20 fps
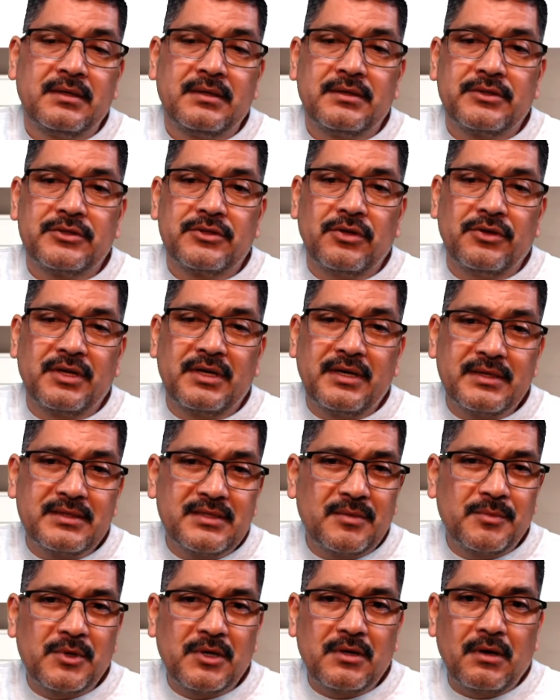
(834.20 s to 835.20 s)
So the
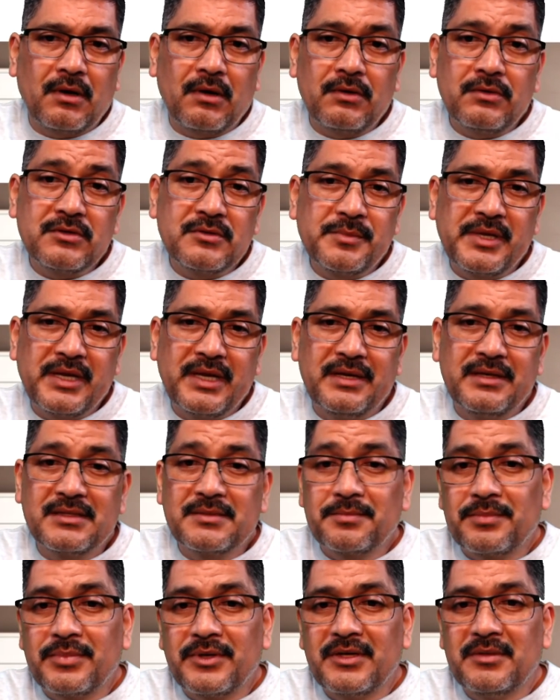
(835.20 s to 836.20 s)
customer calls me and is
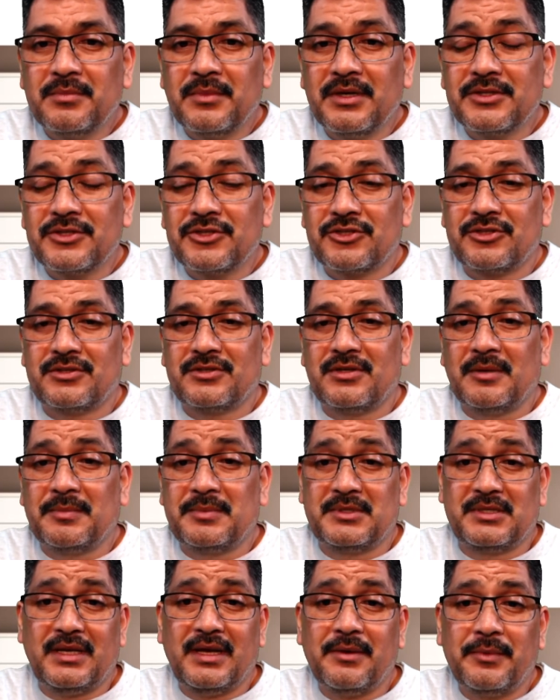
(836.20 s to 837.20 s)
pretty much
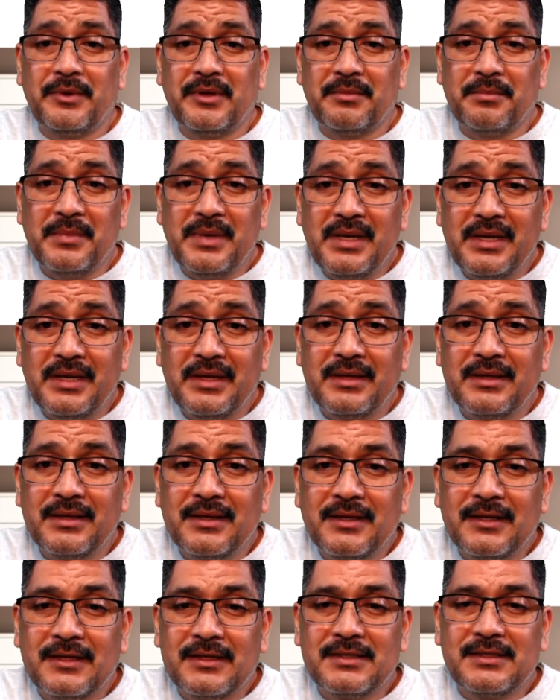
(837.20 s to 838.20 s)
upset with me,
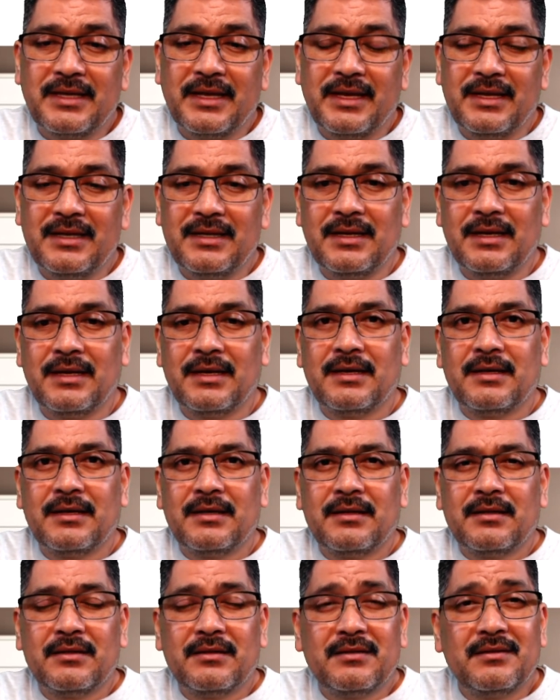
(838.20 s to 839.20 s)
saying
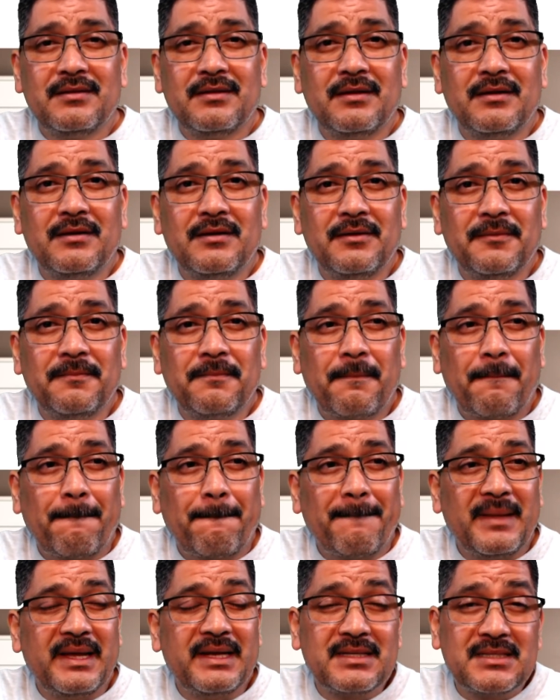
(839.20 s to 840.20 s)
the
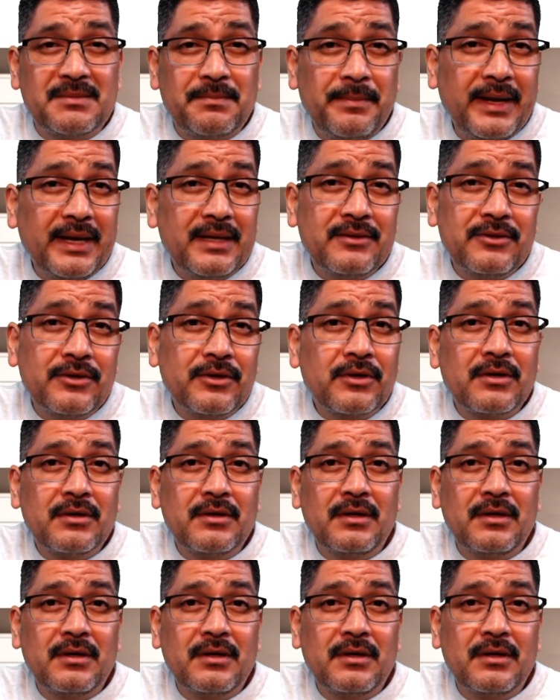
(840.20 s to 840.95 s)
inspector